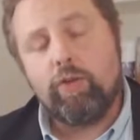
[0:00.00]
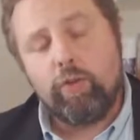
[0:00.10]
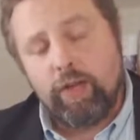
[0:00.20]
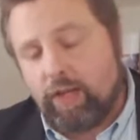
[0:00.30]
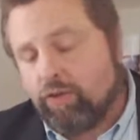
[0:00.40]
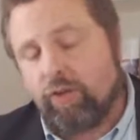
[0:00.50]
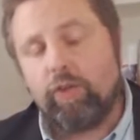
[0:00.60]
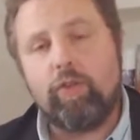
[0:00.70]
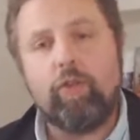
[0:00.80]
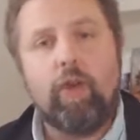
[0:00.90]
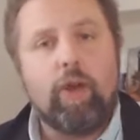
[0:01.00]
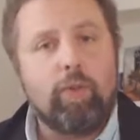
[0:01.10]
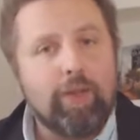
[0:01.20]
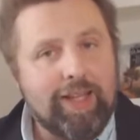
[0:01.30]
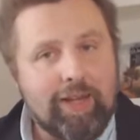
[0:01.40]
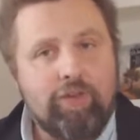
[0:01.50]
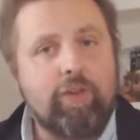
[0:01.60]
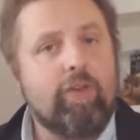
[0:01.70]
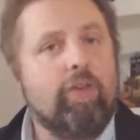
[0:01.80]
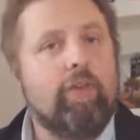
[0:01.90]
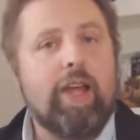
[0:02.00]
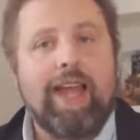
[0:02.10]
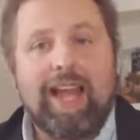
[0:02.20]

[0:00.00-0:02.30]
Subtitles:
traditions, religions,